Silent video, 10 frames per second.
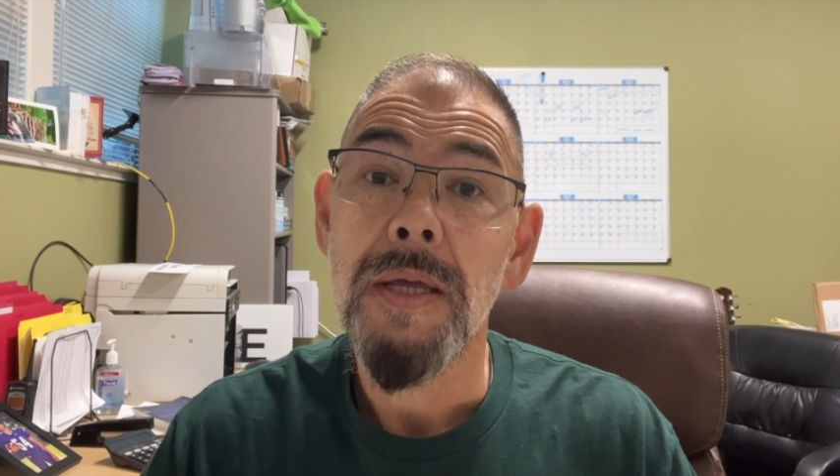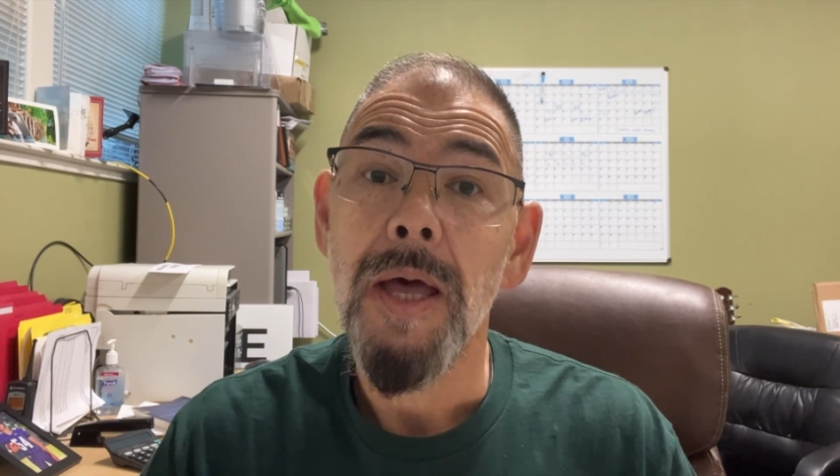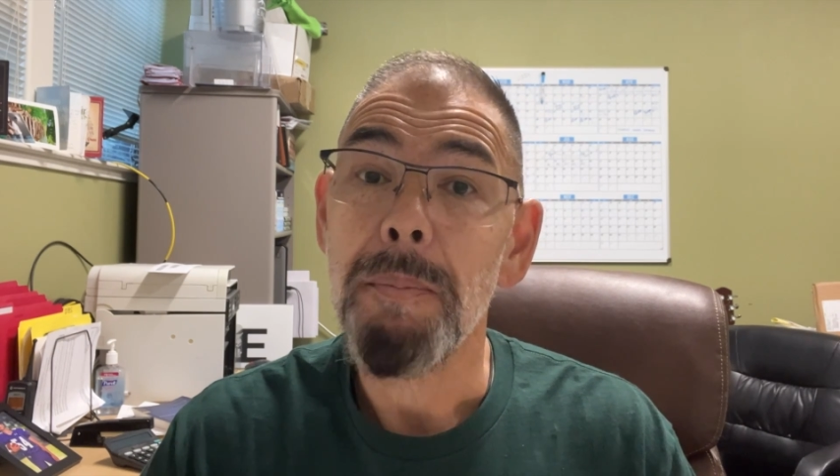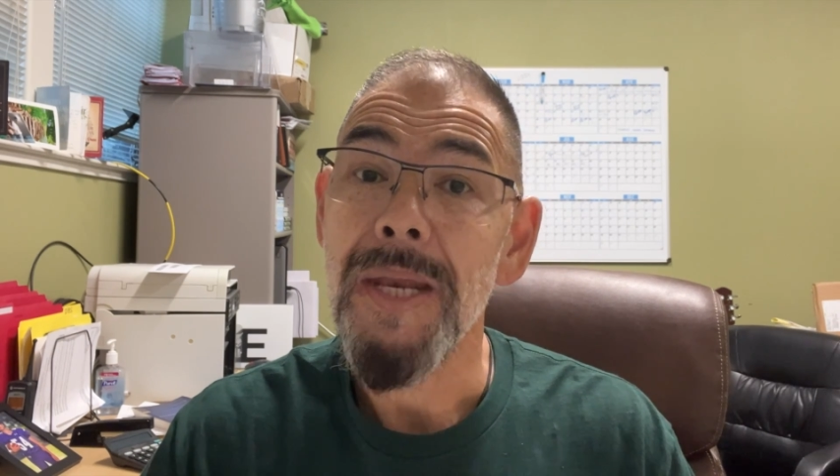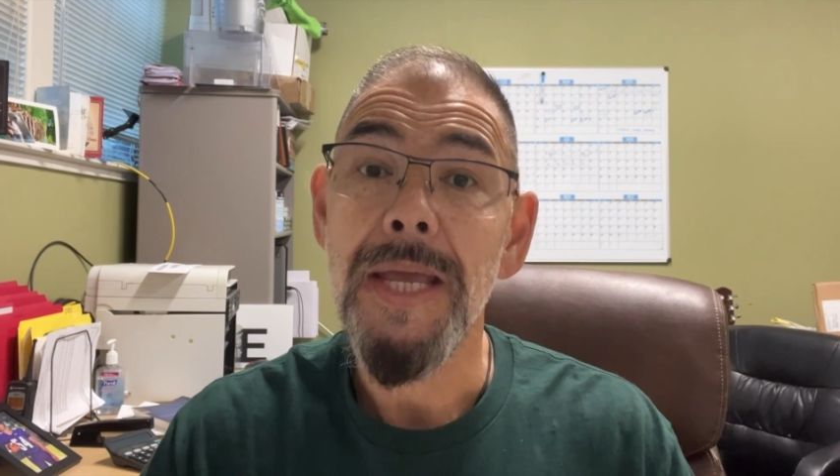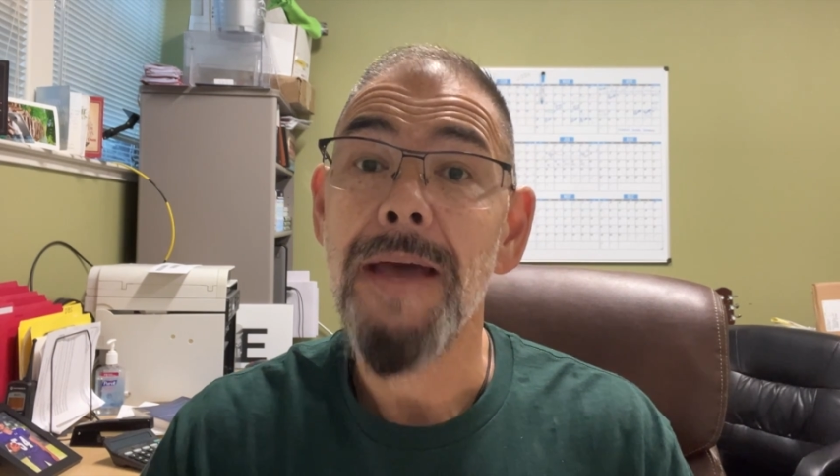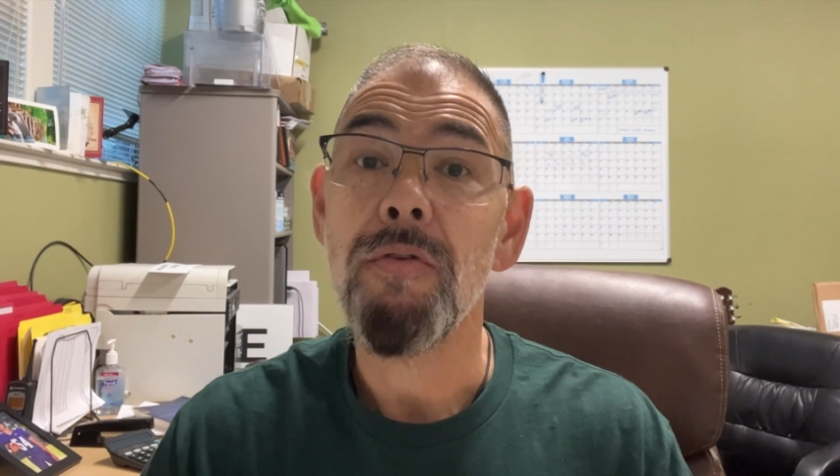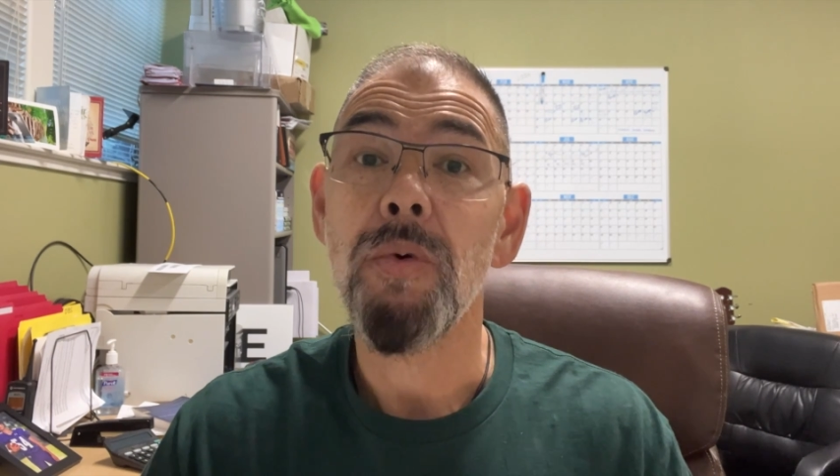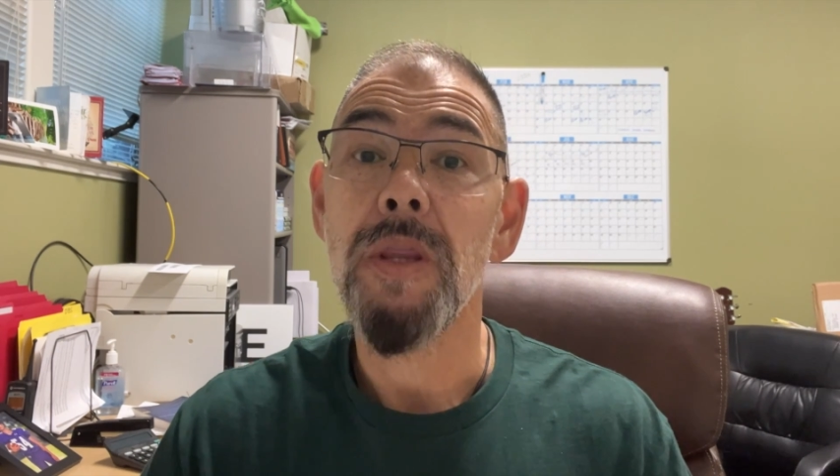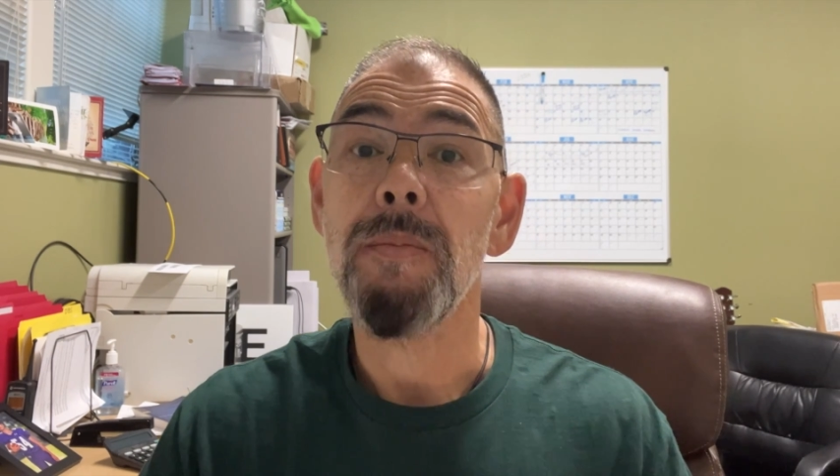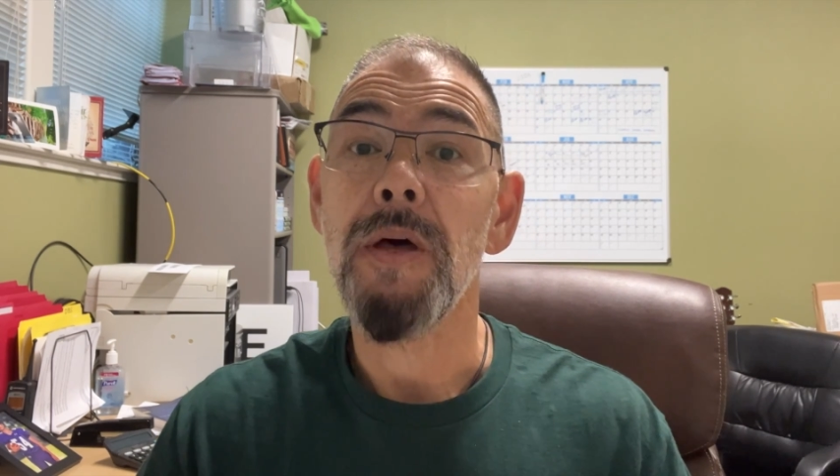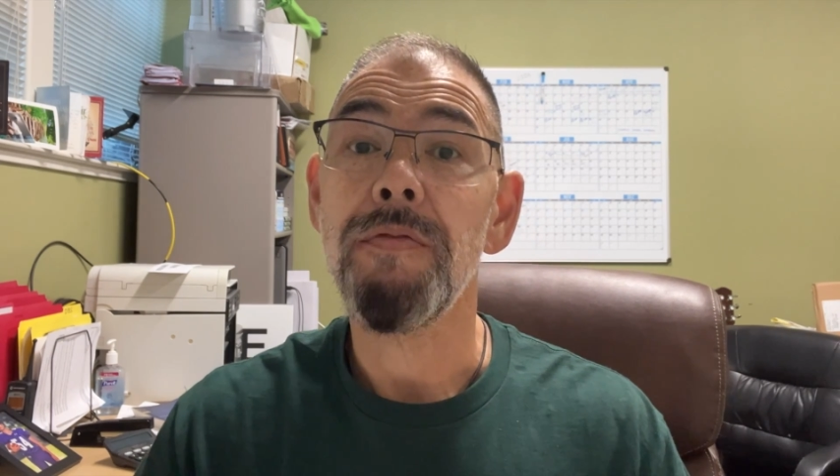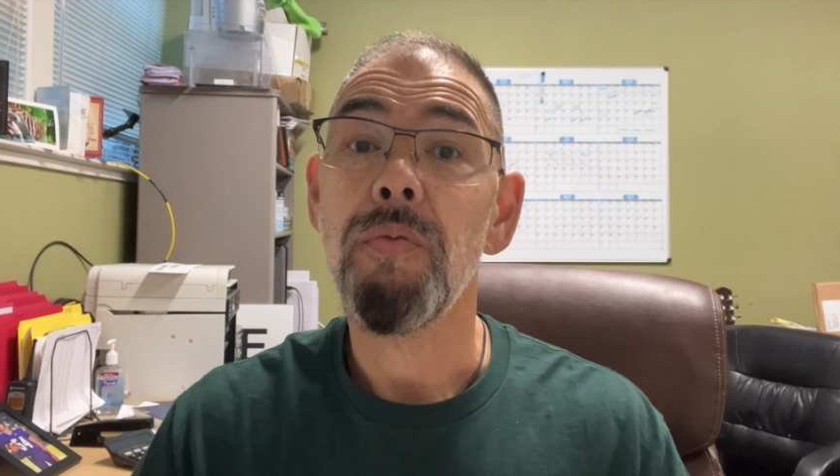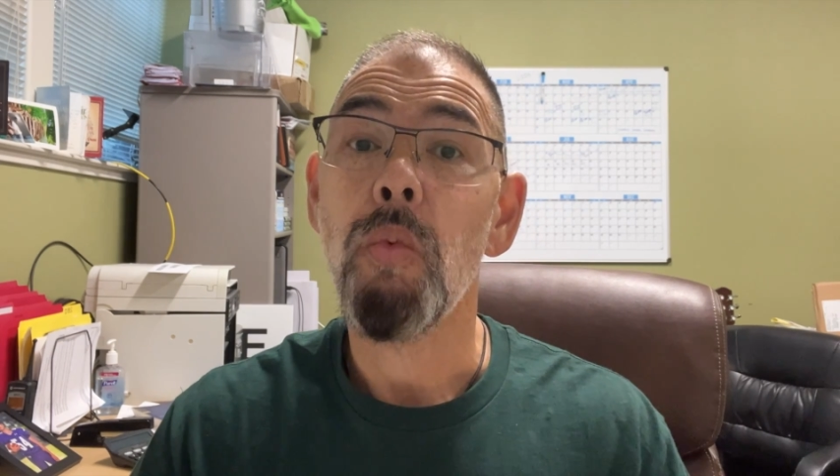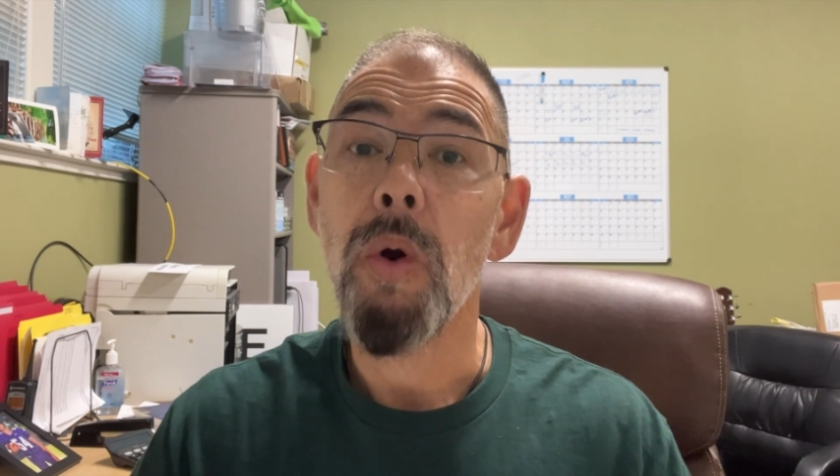Many have a rhythm
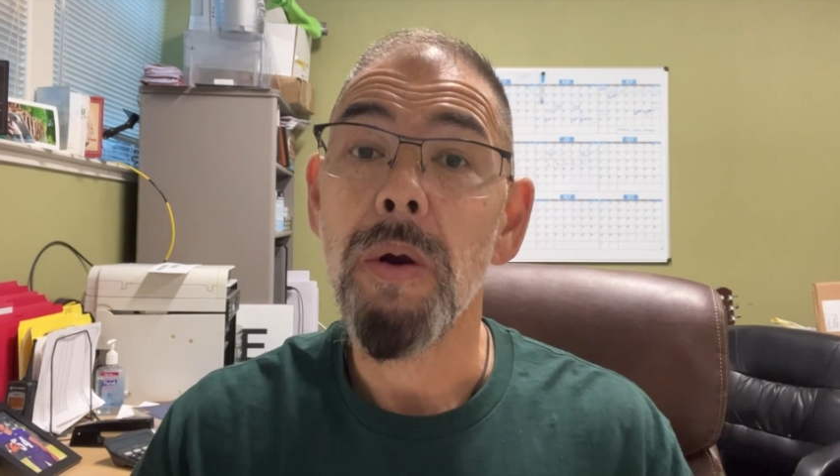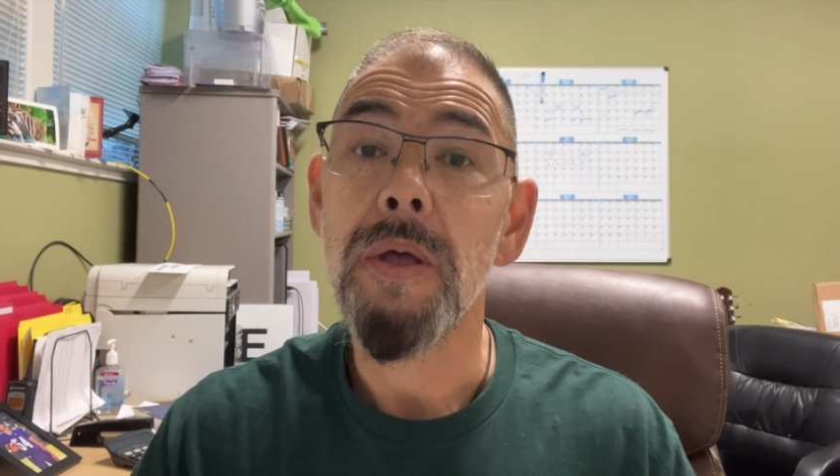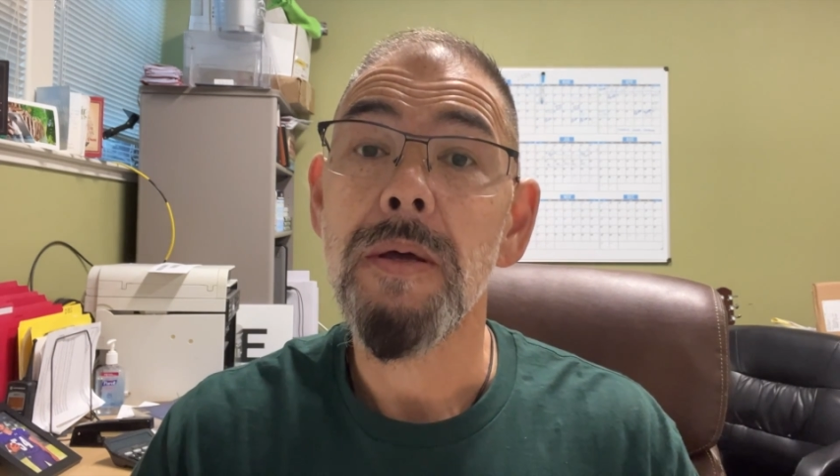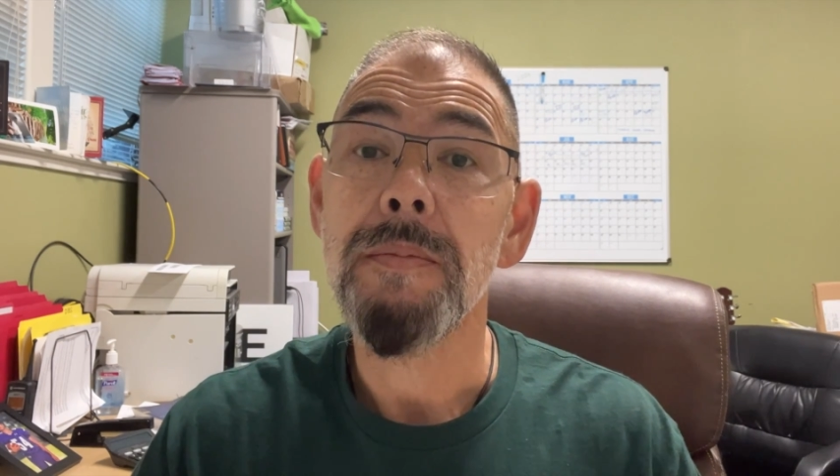of work,